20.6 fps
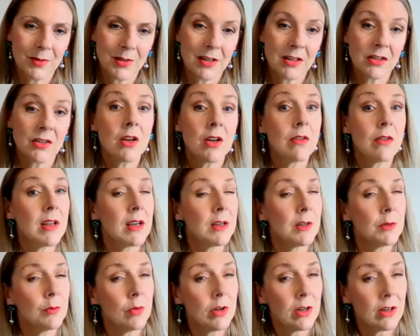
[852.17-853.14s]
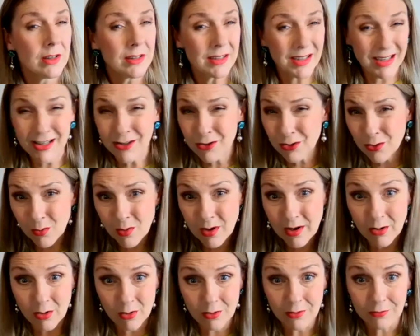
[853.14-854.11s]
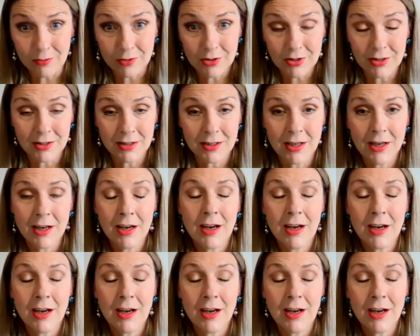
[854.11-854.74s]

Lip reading: And so that's what I teach quite often,